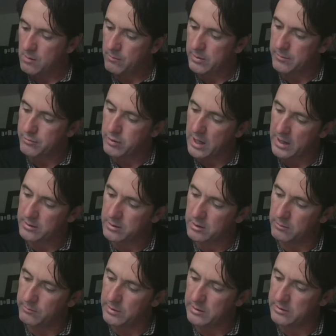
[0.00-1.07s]
But
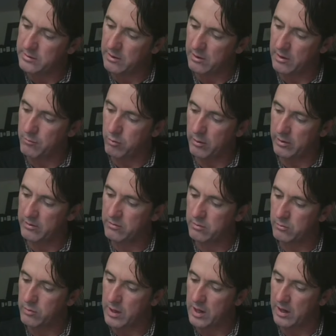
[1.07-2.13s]
practical military points
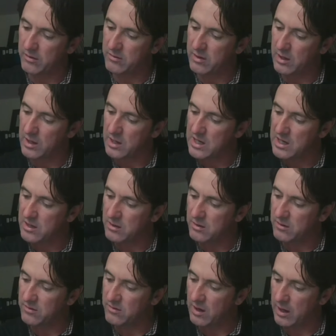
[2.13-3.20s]
were raised, and Eden
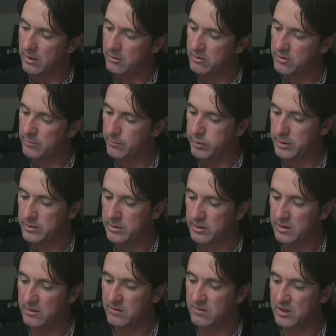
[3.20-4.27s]
decided to put the
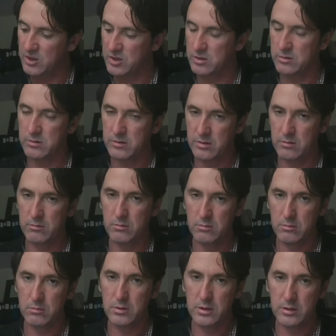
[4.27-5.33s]
decision to
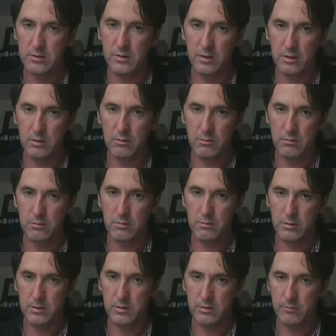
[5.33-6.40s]
continue
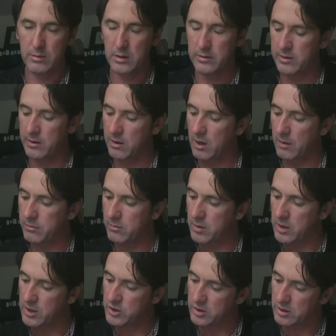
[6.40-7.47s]
with the military
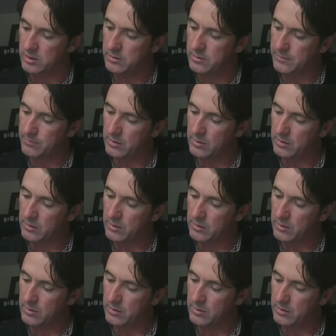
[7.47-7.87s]
operation